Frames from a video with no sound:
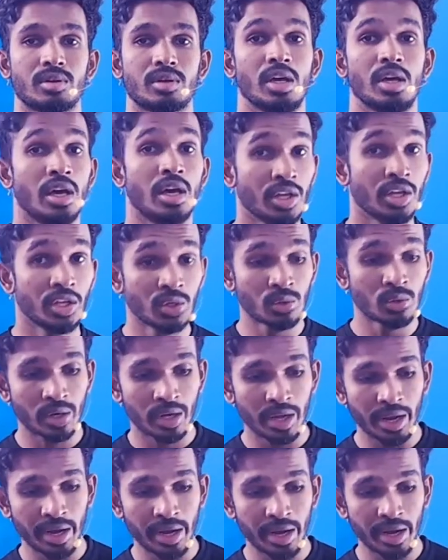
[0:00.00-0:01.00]
You can
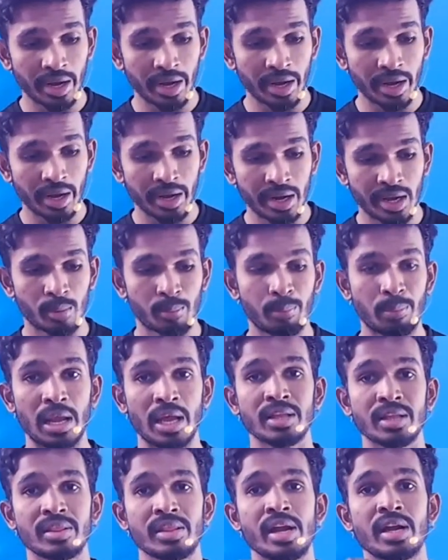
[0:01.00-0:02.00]
apply
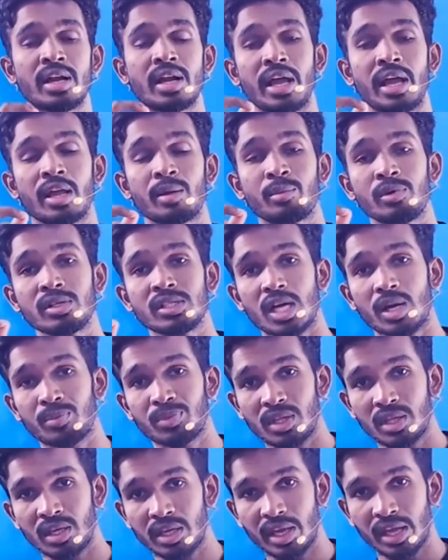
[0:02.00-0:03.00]
that time on something
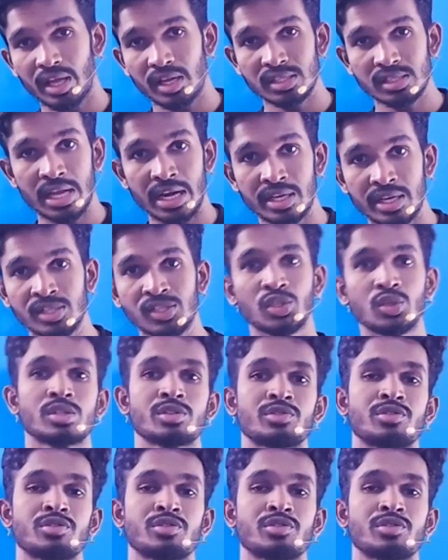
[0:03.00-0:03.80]
else that is useful.